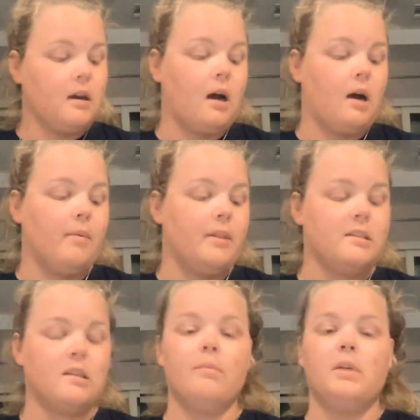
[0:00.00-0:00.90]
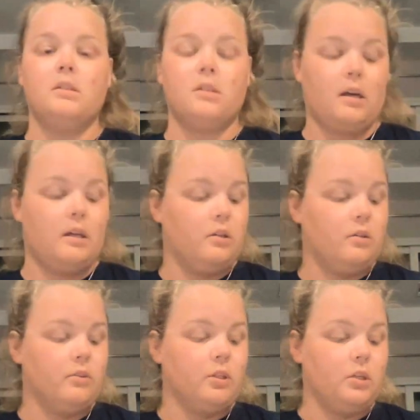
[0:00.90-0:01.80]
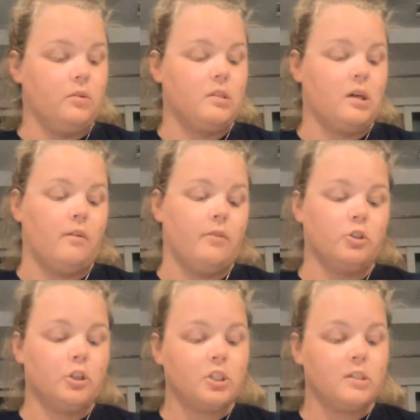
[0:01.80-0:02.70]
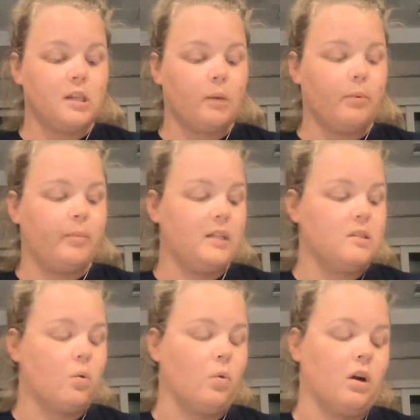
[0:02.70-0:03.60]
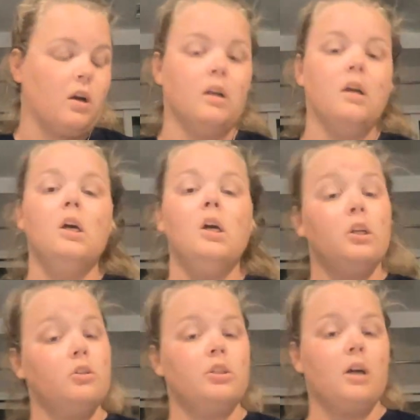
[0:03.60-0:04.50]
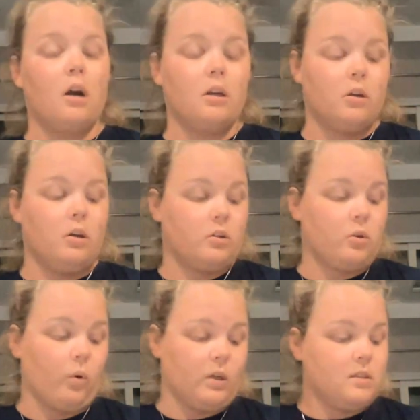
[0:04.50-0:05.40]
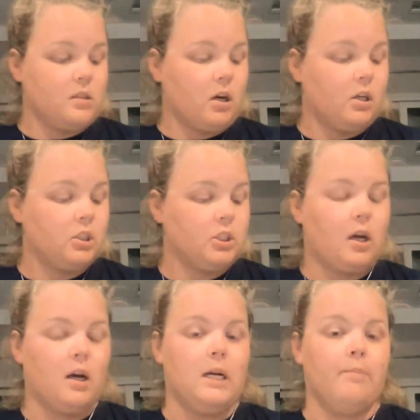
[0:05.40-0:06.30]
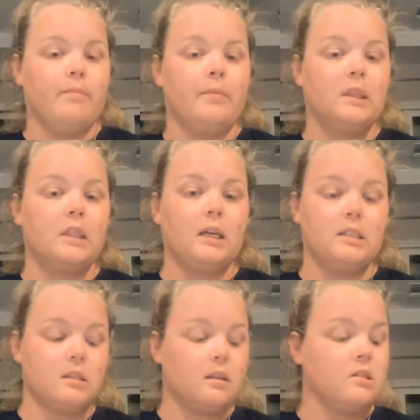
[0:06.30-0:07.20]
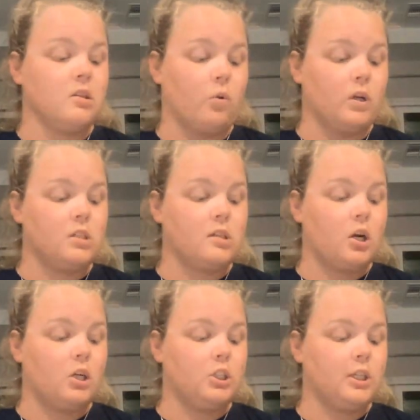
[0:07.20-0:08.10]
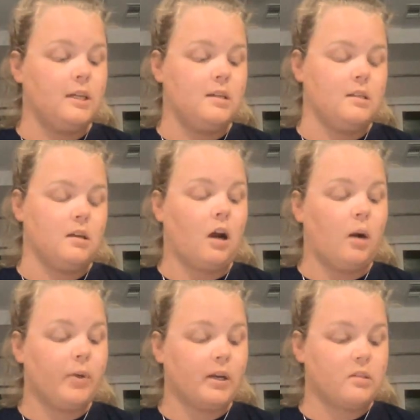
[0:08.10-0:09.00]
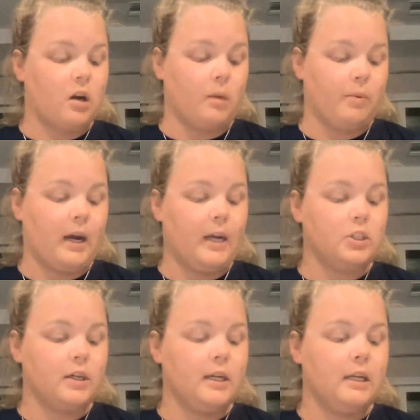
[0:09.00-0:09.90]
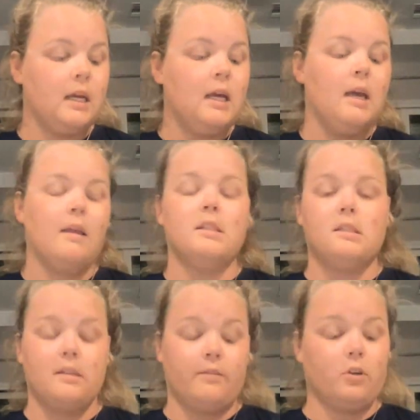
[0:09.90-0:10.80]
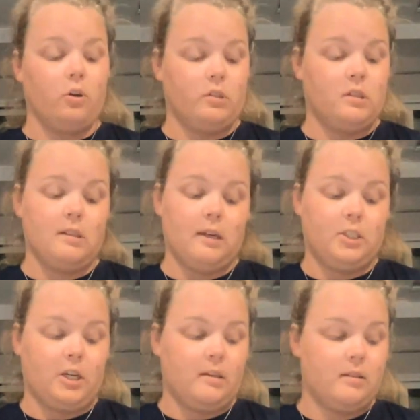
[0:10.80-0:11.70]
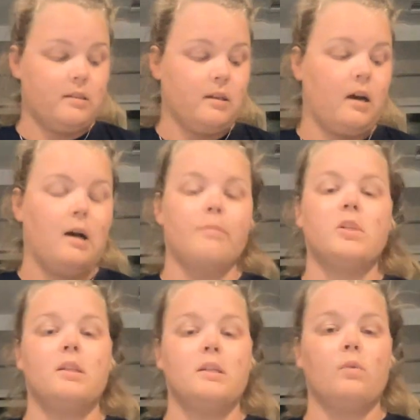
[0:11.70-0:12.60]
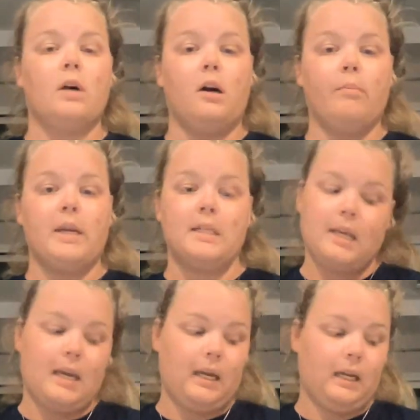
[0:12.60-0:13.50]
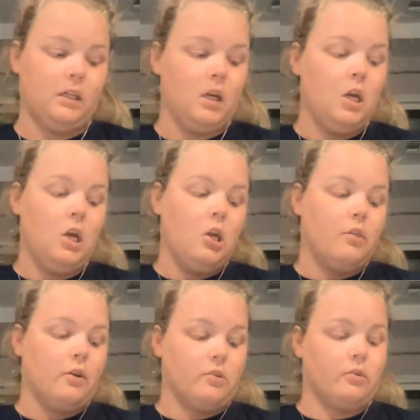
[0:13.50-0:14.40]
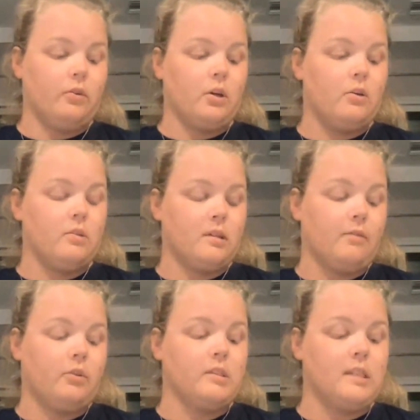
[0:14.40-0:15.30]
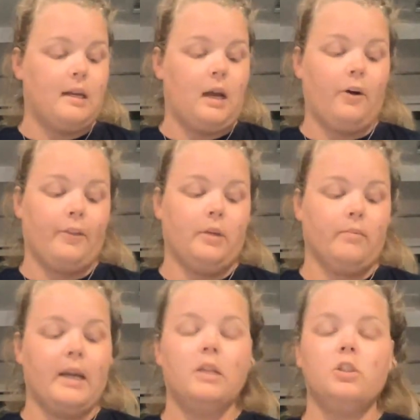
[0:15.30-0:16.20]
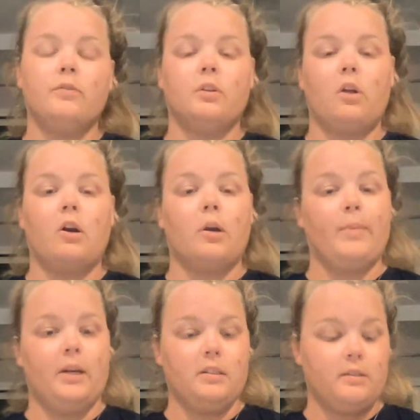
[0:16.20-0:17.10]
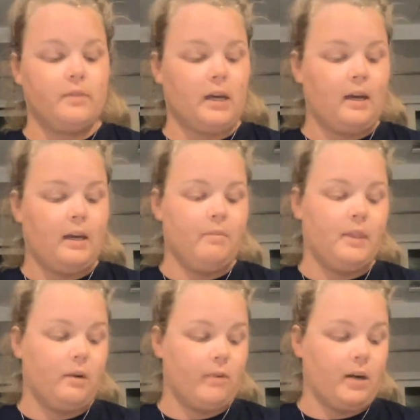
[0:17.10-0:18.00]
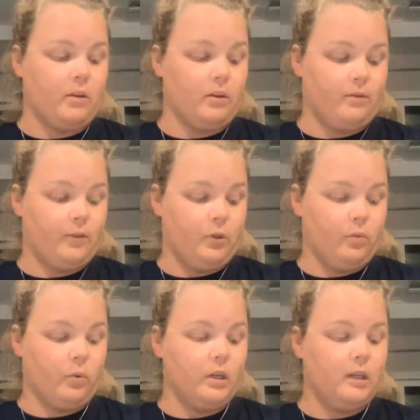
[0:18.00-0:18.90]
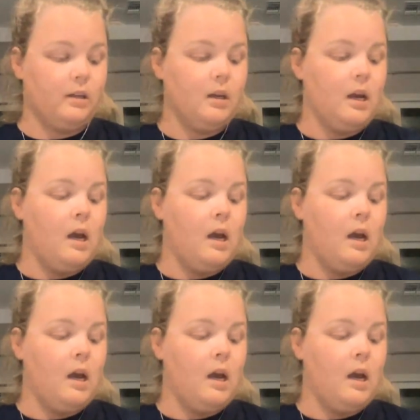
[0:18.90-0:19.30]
And this can be done through the use of nutrition supplements or usually uncooked cornstarch. That's because the cornstarch is a complex carbohydrate that's difficult to digest. So this will help maintain those glucose levels in a healthy range for longer periods of time than regular food would.